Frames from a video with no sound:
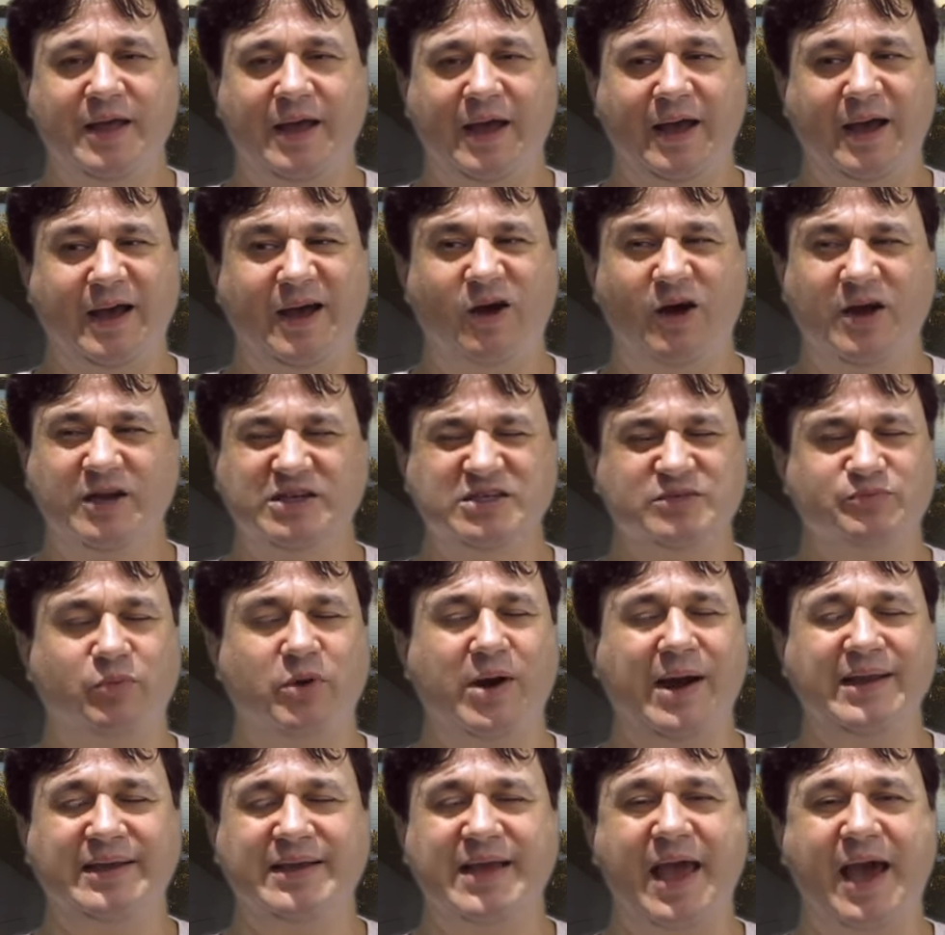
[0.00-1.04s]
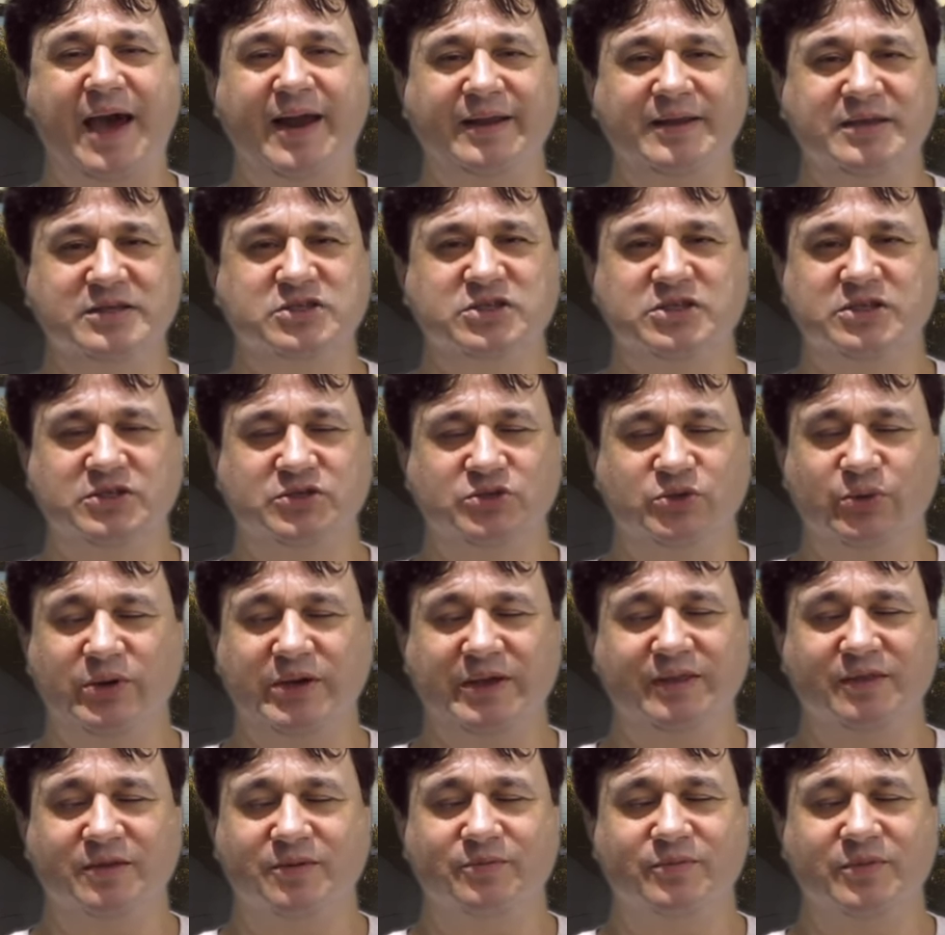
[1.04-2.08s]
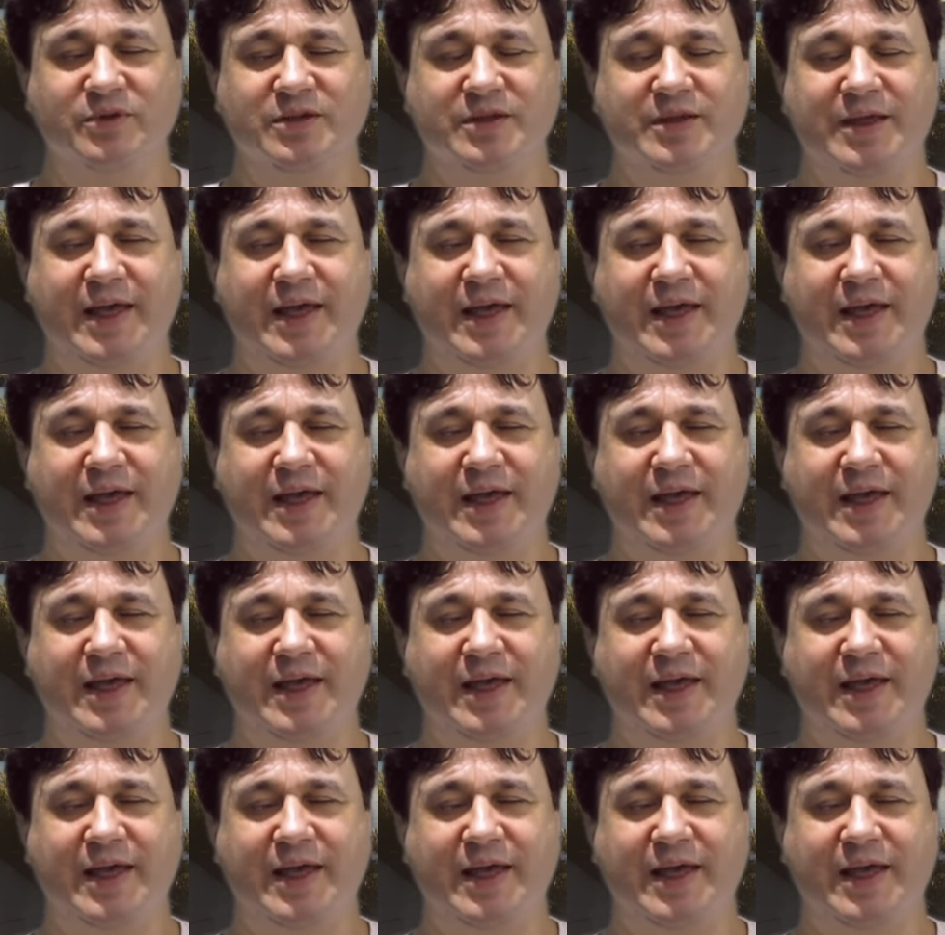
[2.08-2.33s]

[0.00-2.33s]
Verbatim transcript: uh, I just break out into doing them.